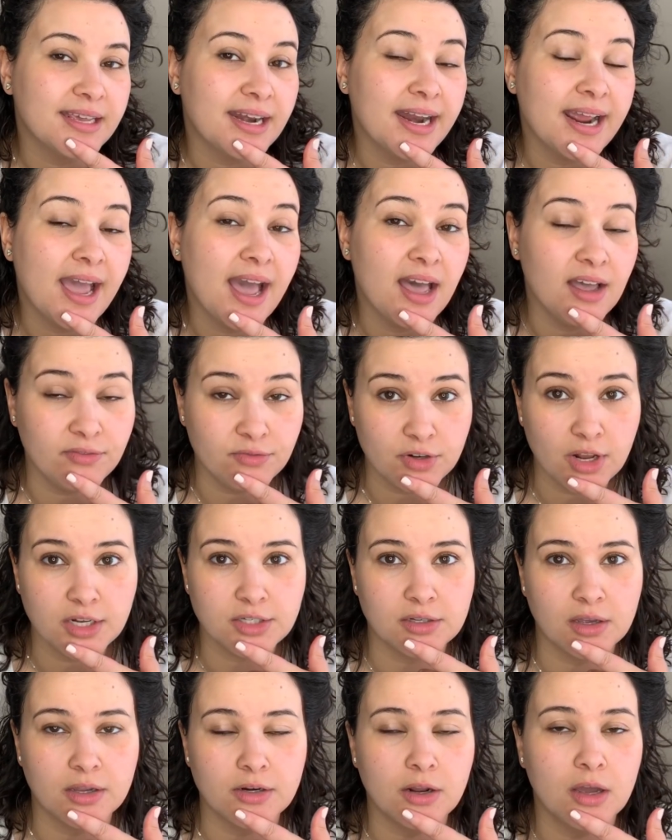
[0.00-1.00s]
that I have not
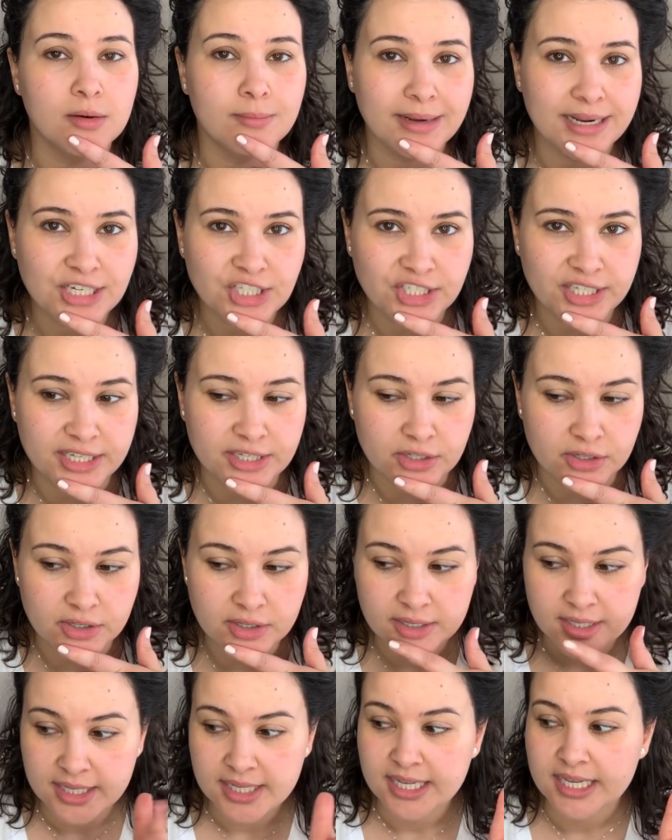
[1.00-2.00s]
done on my
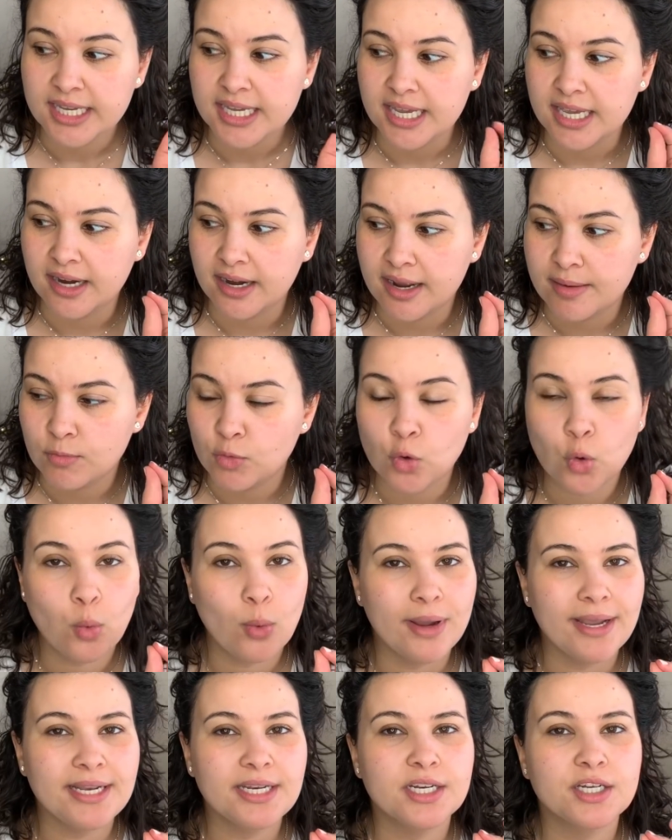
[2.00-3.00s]
channel and I am
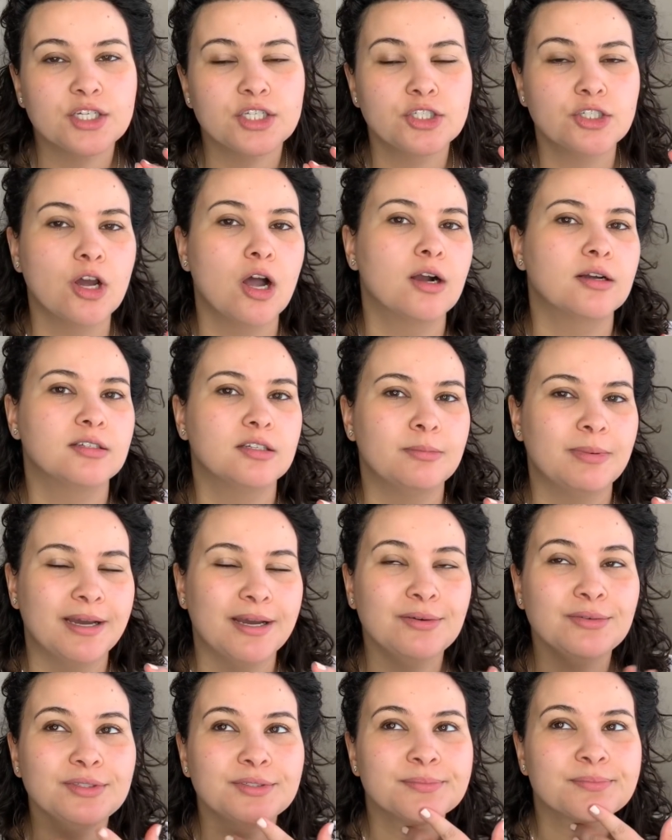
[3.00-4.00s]
quite shocked
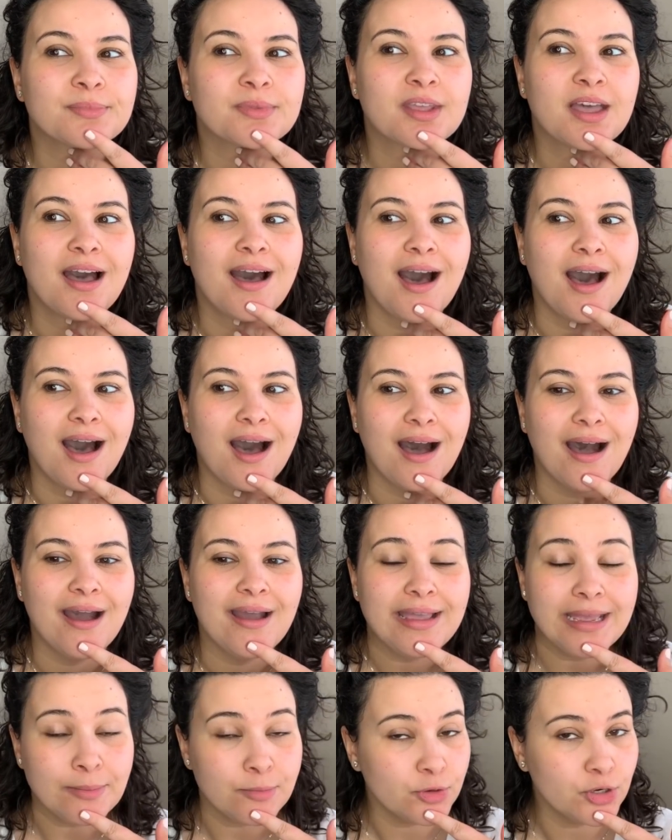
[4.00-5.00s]
about.
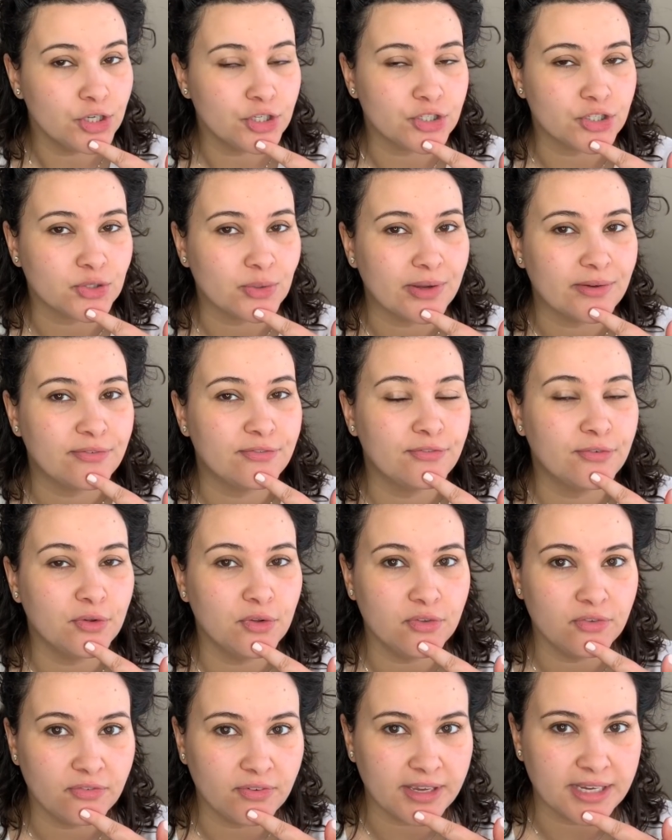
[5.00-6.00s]
I am going to do a
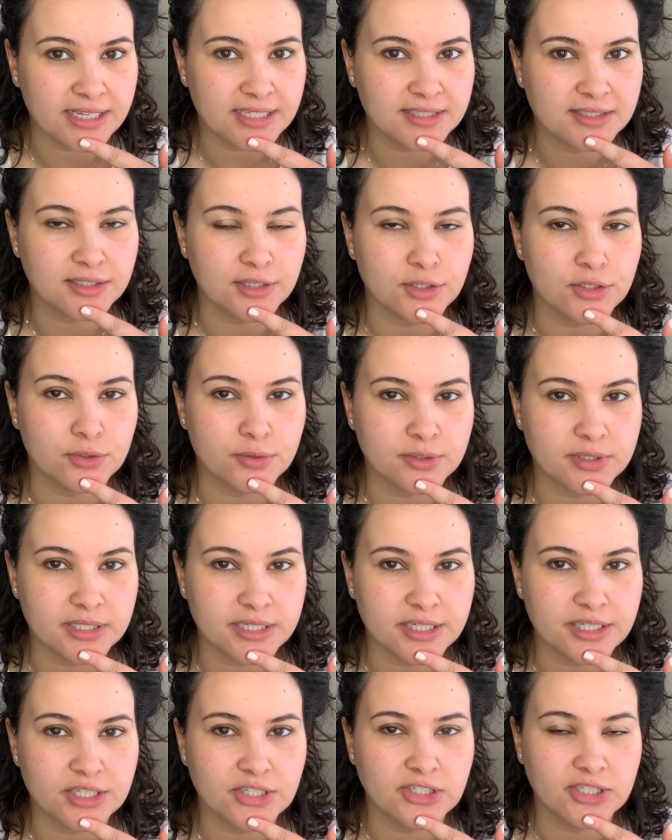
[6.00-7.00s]
full face
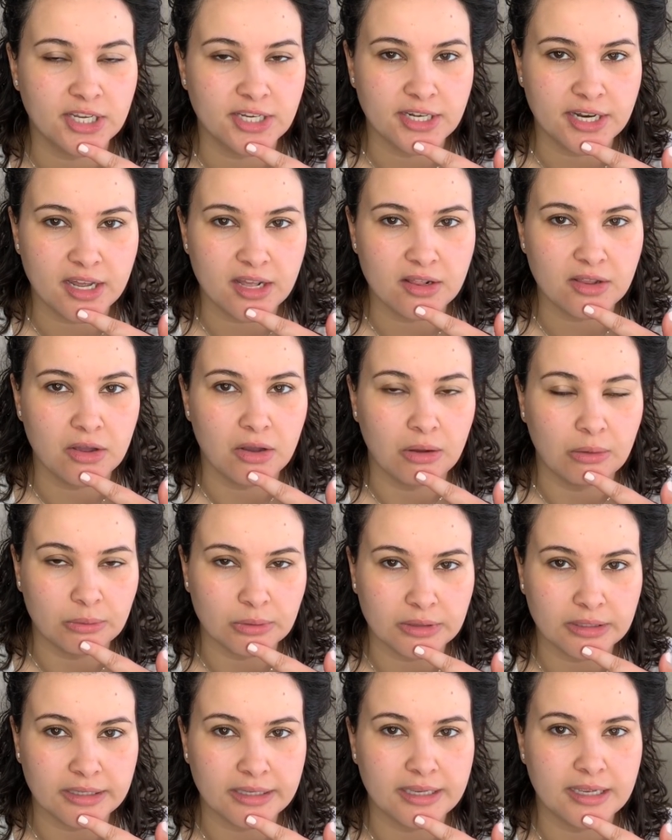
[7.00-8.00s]
using Chanel
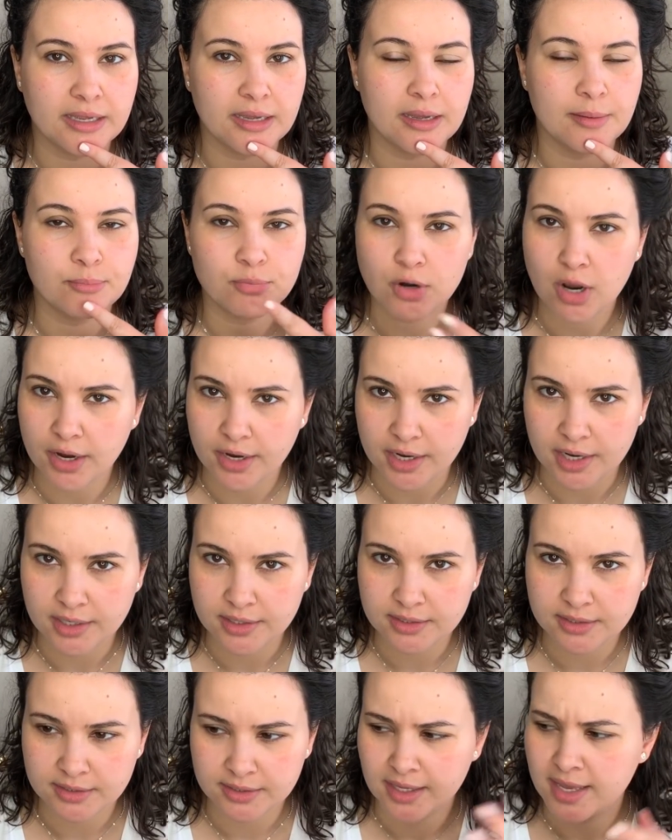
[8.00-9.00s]
only
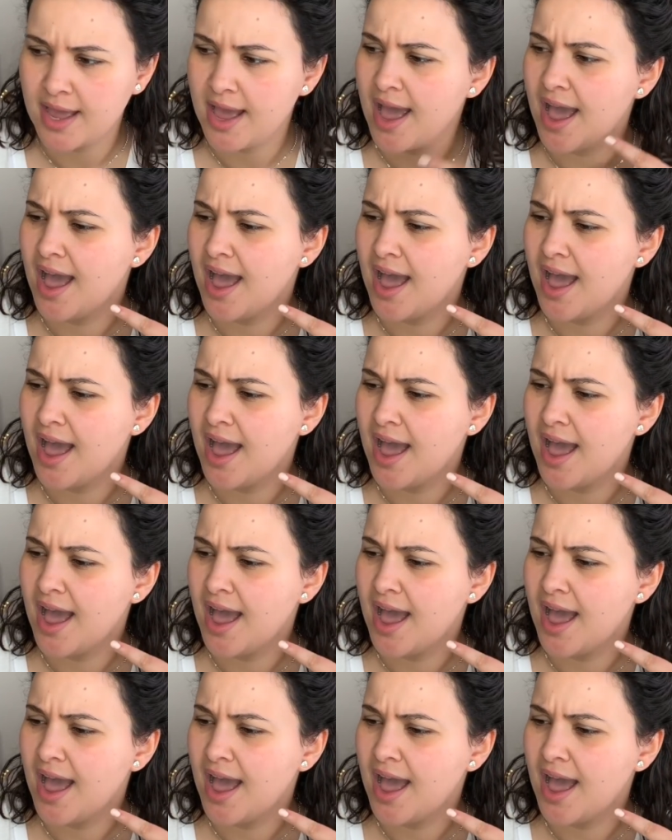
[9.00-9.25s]
products.